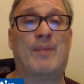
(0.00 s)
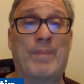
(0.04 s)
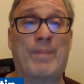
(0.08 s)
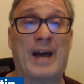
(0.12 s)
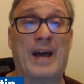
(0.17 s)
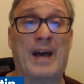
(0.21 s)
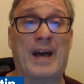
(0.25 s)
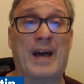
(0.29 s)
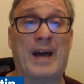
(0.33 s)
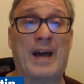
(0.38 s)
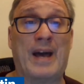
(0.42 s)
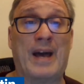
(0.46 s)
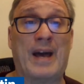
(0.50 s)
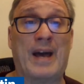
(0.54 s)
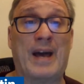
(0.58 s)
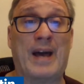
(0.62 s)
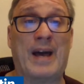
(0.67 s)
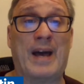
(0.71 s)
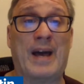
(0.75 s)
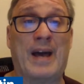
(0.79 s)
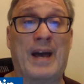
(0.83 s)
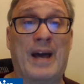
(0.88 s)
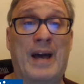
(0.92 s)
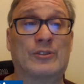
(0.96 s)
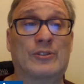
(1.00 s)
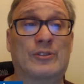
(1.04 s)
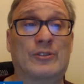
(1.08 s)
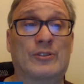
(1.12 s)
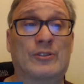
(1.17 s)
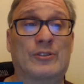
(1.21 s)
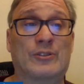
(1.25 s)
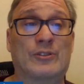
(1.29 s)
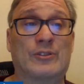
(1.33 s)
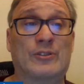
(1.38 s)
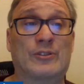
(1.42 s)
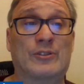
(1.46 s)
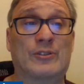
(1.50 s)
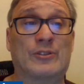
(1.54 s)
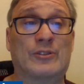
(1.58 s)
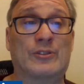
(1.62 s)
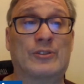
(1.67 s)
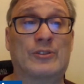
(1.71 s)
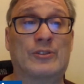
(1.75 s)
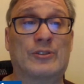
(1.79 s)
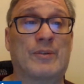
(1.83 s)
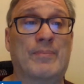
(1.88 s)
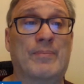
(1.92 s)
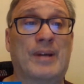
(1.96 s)
5 seasons of
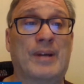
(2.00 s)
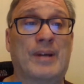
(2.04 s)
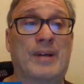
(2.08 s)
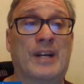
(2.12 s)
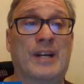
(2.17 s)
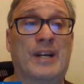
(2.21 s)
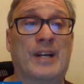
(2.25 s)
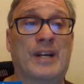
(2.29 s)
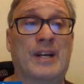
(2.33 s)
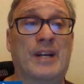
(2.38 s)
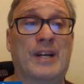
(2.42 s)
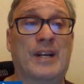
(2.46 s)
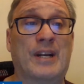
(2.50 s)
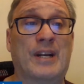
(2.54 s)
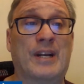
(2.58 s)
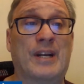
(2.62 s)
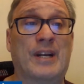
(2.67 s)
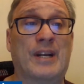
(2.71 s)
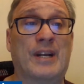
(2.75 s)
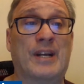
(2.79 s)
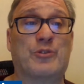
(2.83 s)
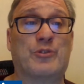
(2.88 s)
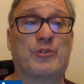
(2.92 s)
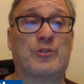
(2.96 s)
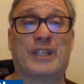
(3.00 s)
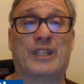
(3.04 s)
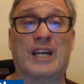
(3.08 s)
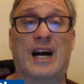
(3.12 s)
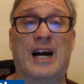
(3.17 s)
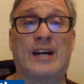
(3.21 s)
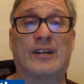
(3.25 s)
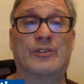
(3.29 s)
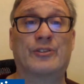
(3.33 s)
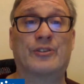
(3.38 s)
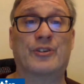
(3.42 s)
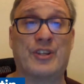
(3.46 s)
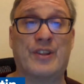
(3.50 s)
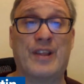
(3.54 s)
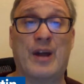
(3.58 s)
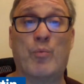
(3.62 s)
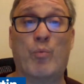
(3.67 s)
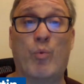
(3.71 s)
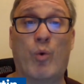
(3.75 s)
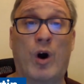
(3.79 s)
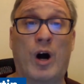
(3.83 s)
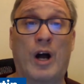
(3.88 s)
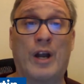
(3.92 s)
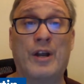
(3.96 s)
100 or more penalty, 94
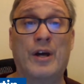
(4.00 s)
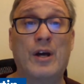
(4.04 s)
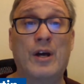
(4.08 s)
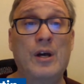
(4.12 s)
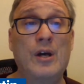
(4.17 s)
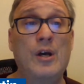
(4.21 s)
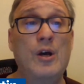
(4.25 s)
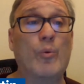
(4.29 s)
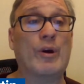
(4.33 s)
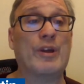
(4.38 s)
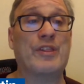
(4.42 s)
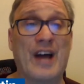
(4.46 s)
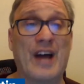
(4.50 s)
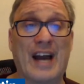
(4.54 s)
penalty minutes.